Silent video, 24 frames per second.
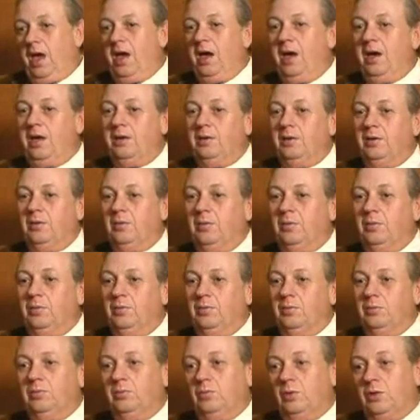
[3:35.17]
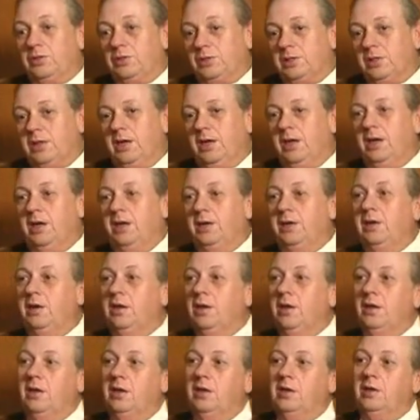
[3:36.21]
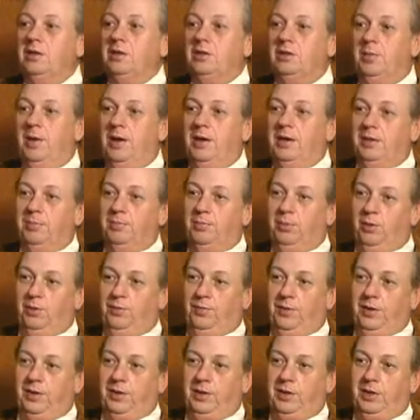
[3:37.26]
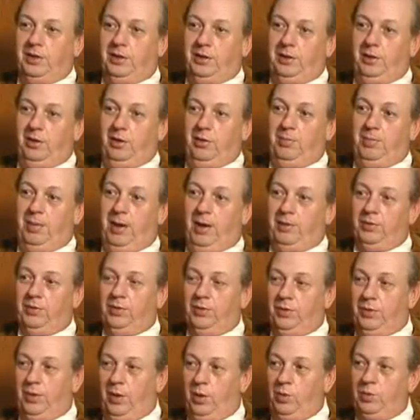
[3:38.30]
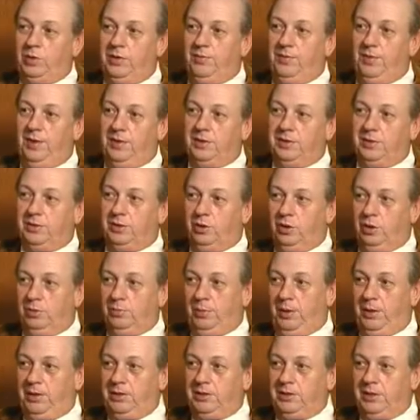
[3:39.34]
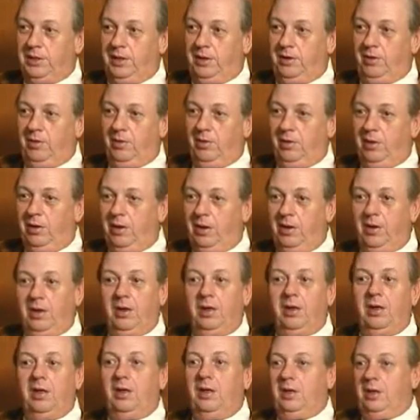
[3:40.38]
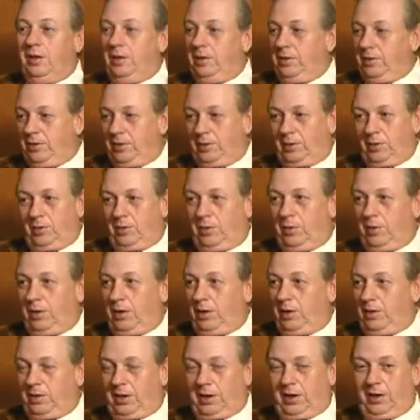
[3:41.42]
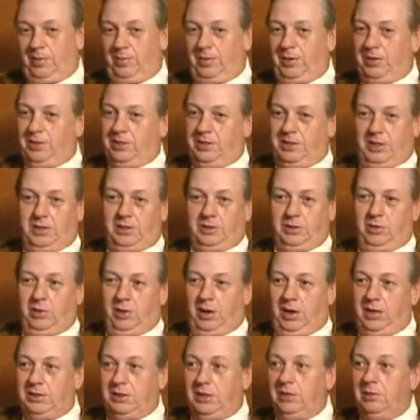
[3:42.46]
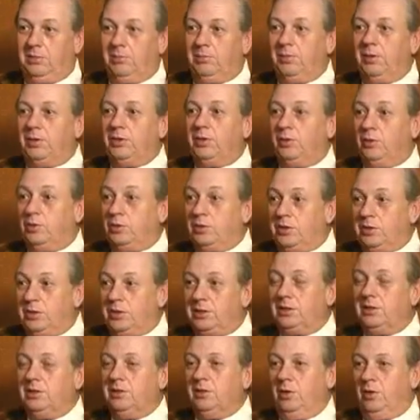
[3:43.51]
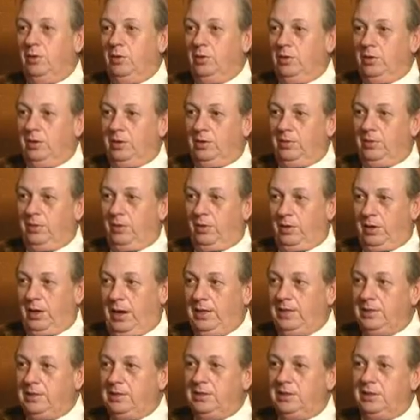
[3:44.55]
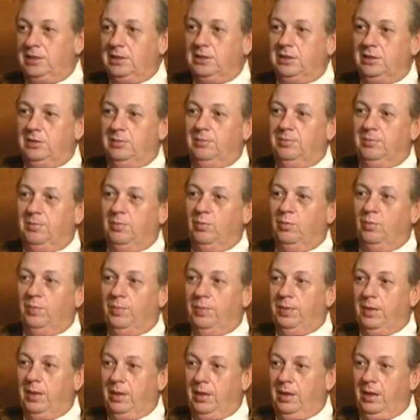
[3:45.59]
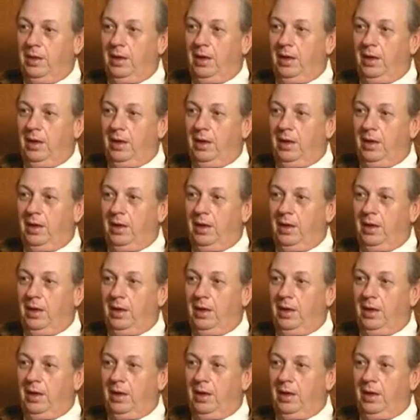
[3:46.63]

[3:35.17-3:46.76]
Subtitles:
And once again, to make it perfectly clear about those events that took place there, and I mean, it sounds crazy, but their guidance system,